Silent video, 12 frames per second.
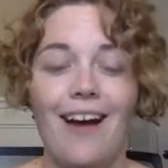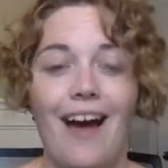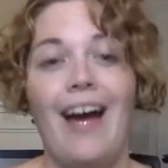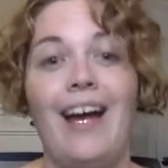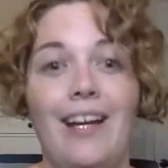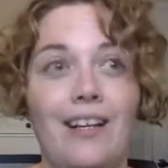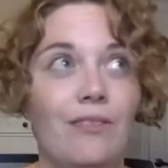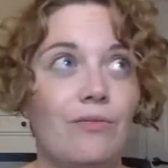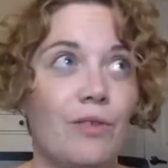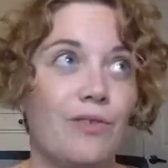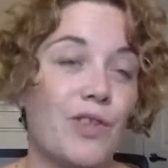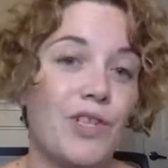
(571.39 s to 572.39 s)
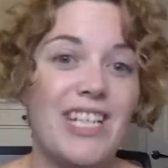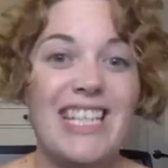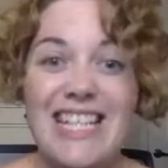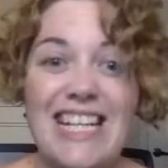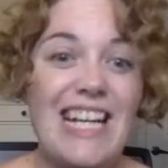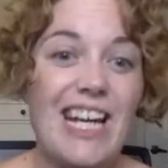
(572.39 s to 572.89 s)
I refer to
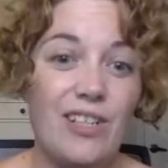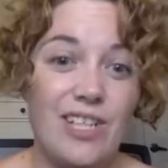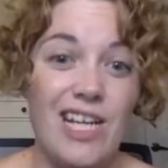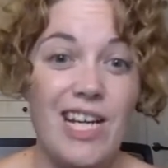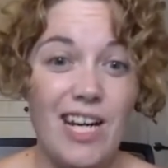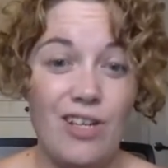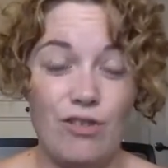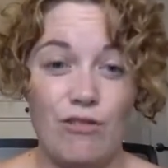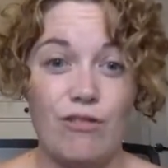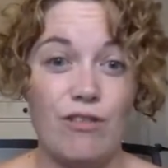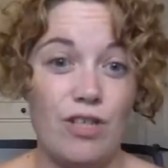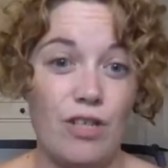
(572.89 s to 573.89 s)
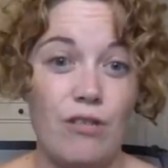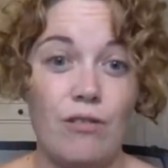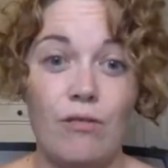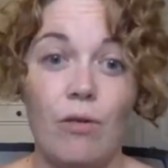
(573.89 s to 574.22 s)
teenagers to,